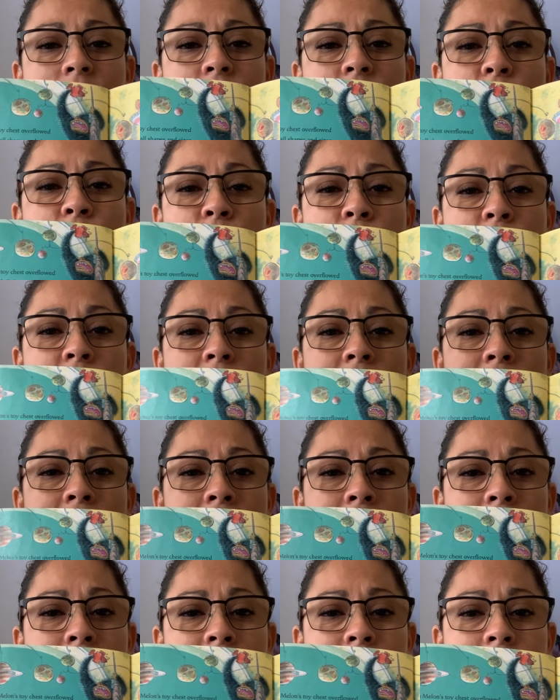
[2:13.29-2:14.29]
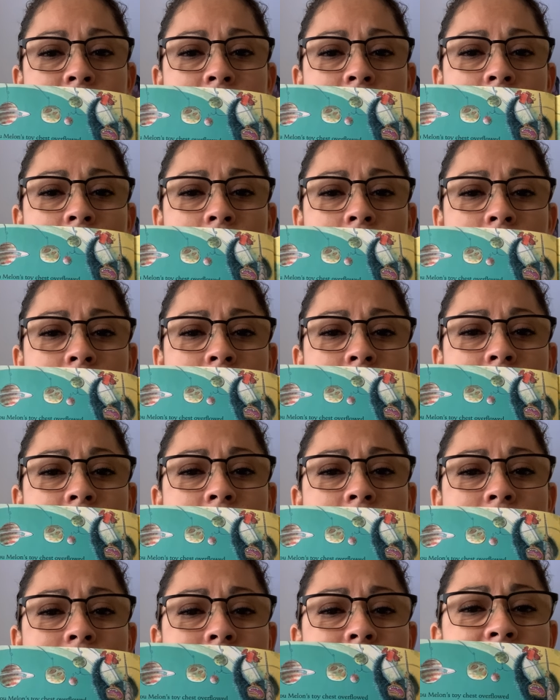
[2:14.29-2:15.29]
crayons,